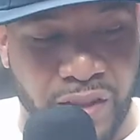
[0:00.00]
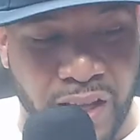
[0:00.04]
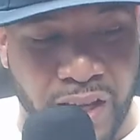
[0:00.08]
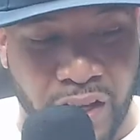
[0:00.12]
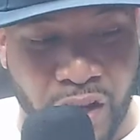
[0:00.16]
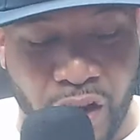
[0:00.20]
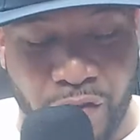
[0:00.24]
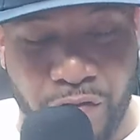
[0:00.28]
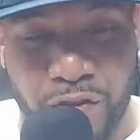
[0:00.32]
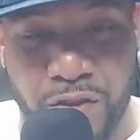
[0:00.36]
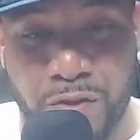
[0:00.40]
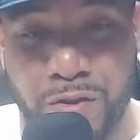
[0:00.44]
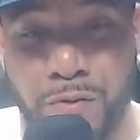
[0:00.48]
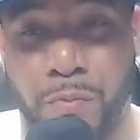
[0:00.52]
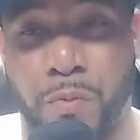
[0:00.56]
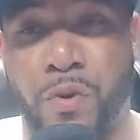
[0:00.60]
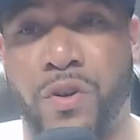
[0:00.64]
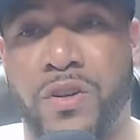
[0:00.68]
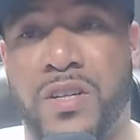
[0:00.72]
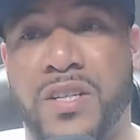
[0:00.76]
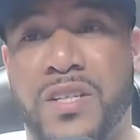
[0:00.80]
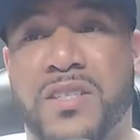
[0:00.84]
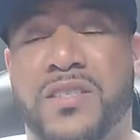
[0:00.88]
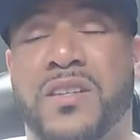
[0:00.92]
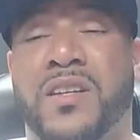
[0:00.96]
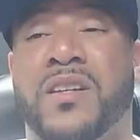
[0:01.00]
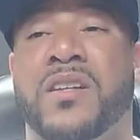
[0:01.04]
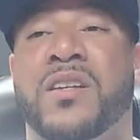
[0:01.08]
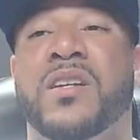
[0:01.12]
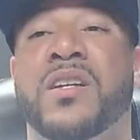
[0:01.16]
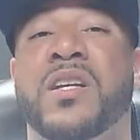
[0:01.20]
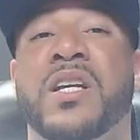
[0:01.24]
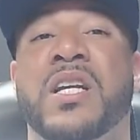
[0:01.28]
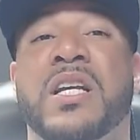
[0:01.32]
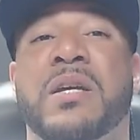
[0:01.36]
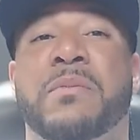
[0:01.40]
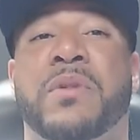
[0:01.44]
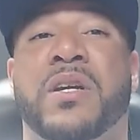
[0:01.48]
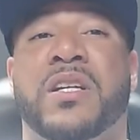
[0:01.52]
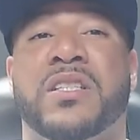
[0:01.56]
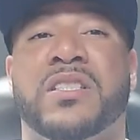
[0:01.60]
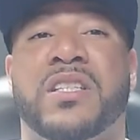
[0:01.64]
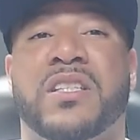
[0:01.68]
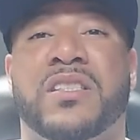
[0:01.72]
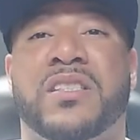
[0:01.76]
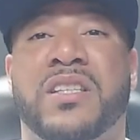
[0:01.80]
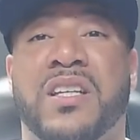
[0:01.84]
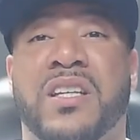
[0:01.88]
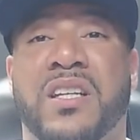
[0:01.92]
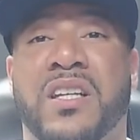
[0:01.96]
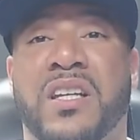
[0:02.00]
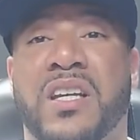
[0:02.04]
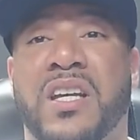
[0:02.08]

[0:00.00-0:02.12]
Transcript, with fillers: Thank y'all for supporting the city, because the city